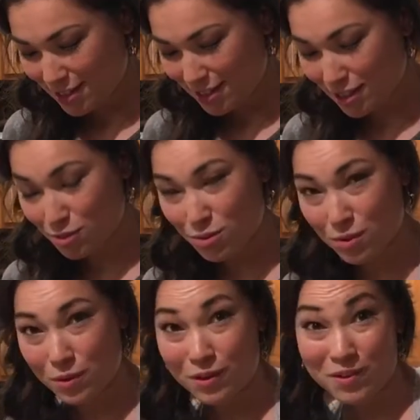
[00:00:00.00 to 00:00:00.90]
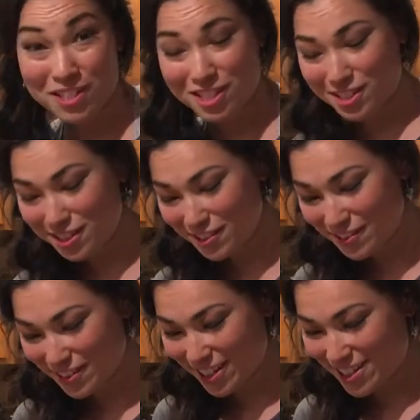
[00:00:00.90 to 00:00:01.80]
Because what we're going to
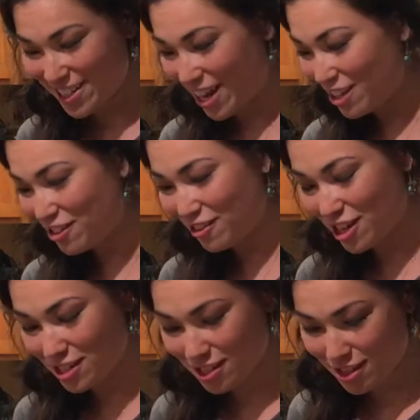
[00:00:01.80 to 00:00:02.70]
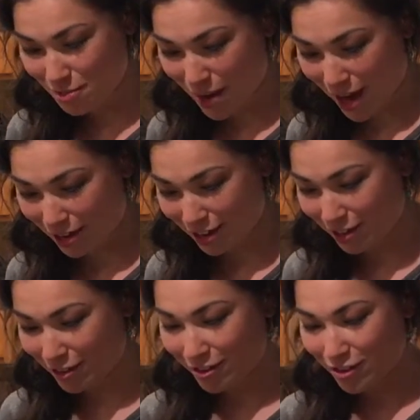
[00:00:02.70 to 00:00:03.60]
do is add the rest of the batter
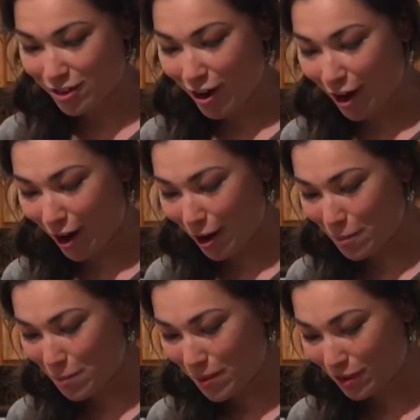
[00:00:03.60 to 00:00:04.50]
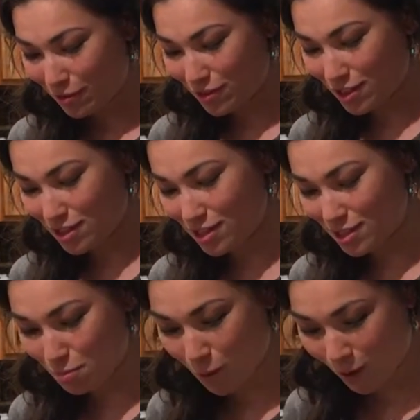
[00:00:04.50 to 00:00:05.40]
on top of these
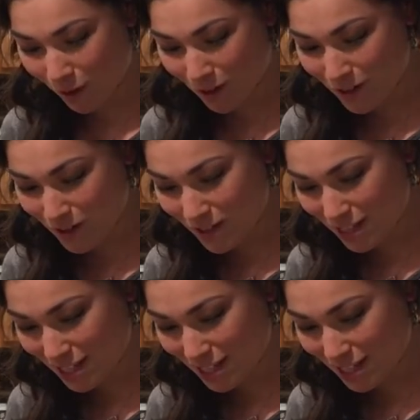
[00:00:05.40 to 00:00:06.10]
bars.